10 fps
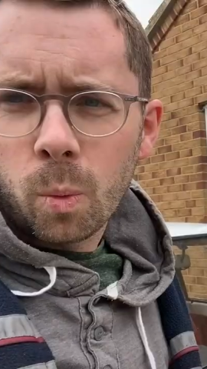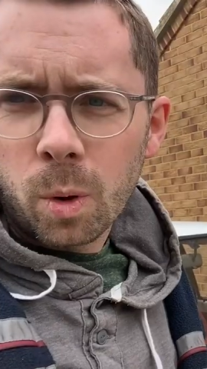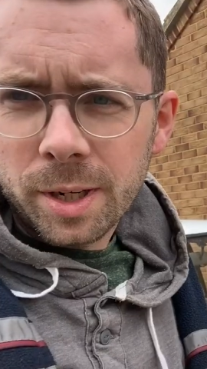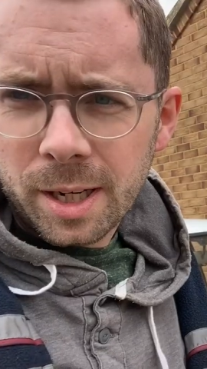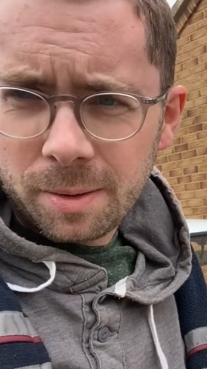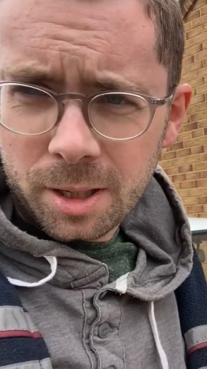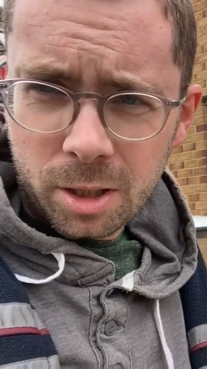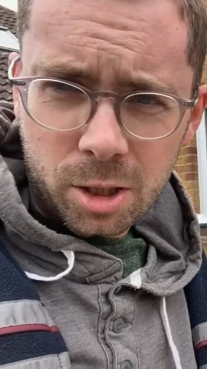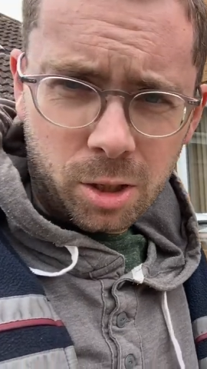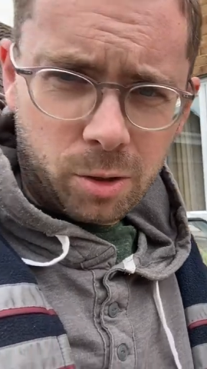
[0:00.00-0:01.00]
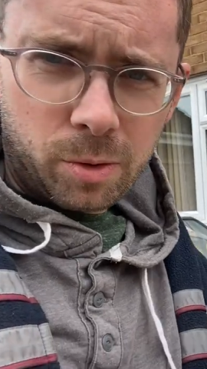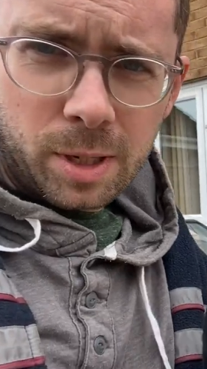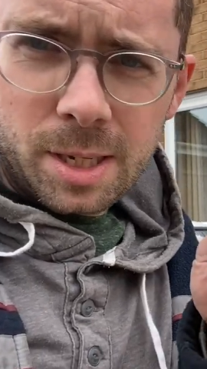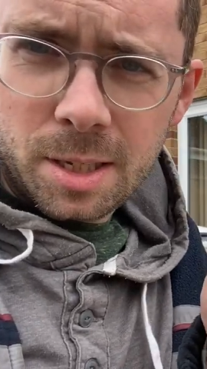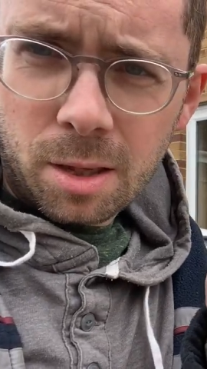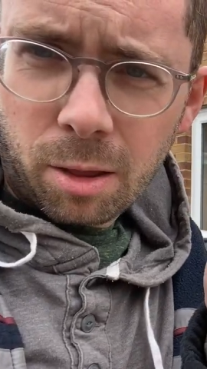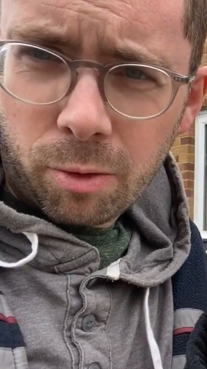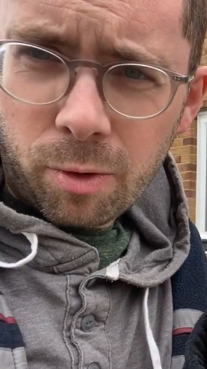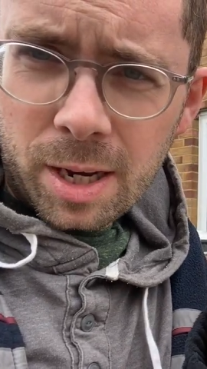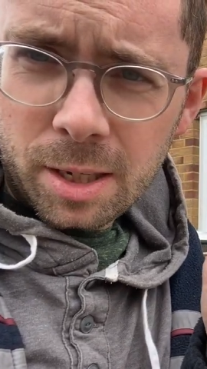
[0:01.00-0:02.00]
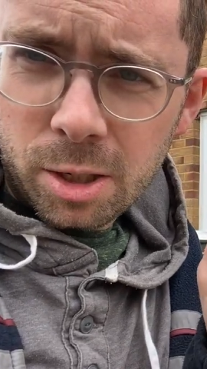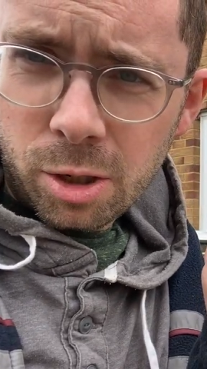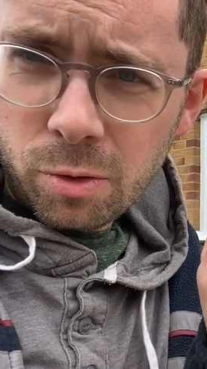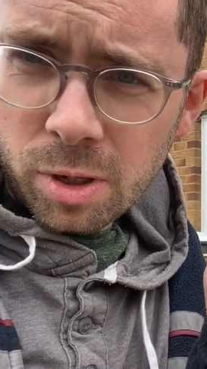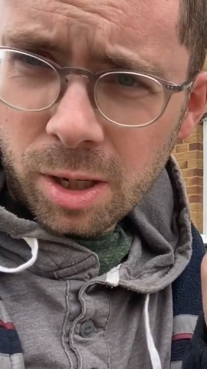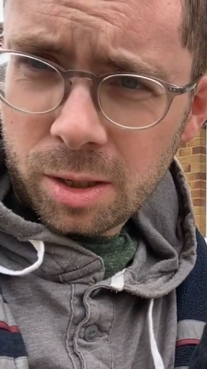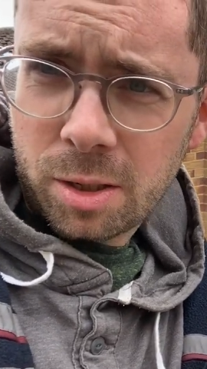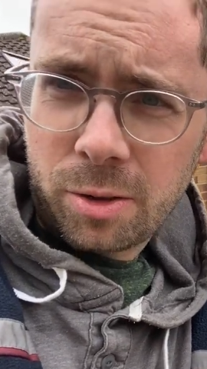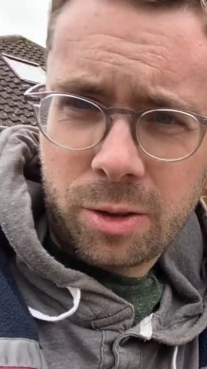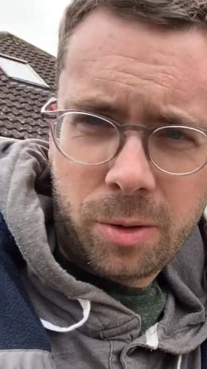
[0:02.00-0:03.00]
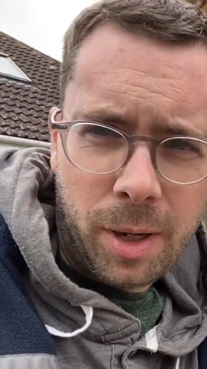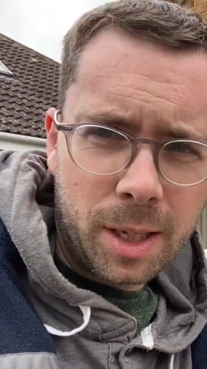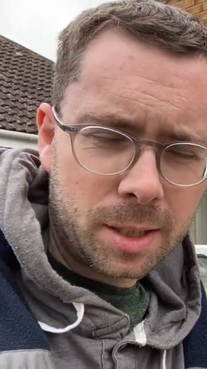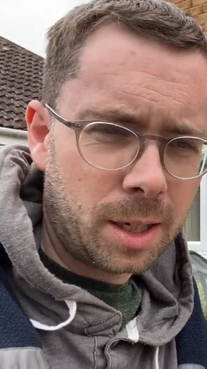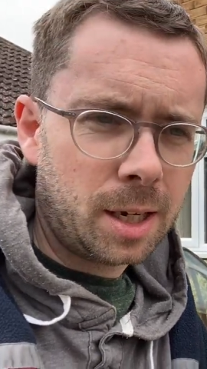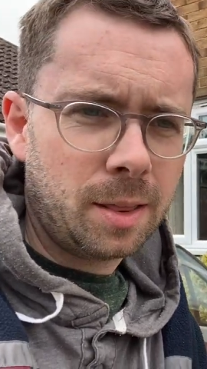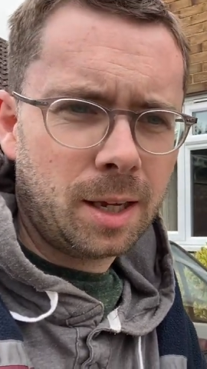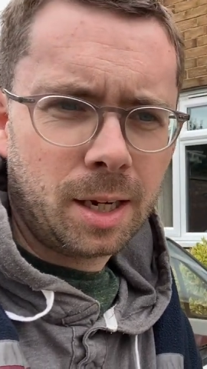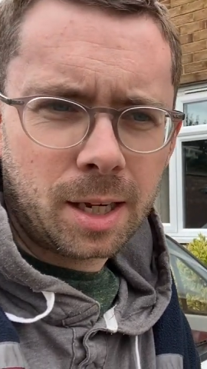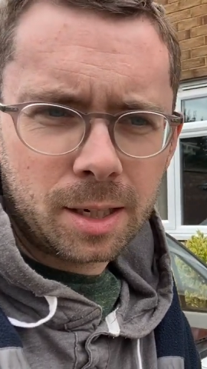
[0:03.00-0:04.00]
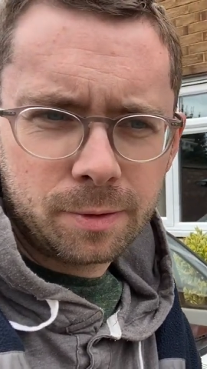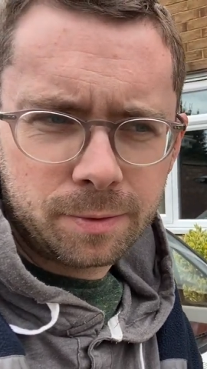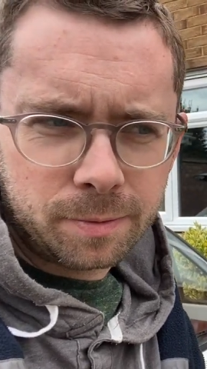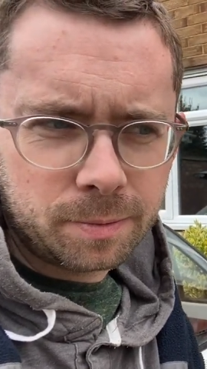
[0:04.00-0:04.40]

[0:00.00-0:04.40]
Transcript: What I'm going to do is thread two nuts onto it and then kind of